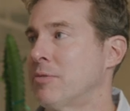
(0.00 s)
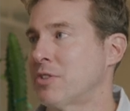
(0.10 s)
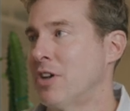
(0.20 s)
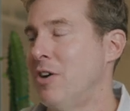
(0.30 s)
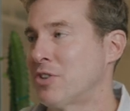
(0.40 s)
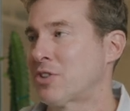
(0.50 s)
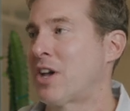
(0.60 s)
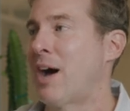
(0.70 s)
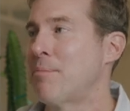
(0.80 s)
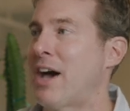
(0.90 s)
So
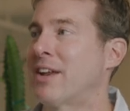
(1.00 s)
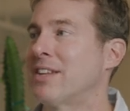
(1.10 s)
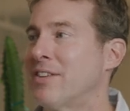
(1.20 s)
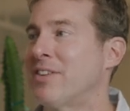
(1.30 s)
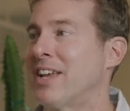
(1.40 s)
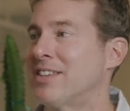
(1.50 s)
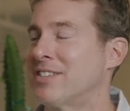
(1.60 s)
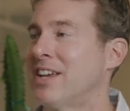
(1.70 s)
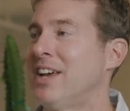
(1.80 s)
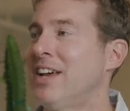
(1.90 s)
just compounding
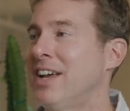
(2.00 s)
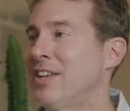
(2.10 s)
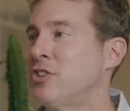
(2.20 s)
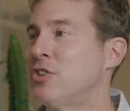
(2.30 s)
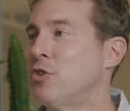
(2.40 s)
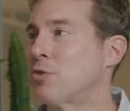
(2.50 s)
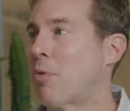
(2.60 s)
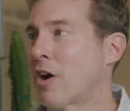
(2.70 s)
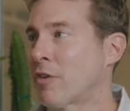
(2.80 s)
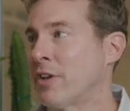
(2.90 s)
dividends is a
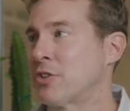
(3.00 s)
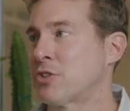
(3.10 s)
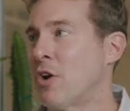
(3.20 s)
huge part of it.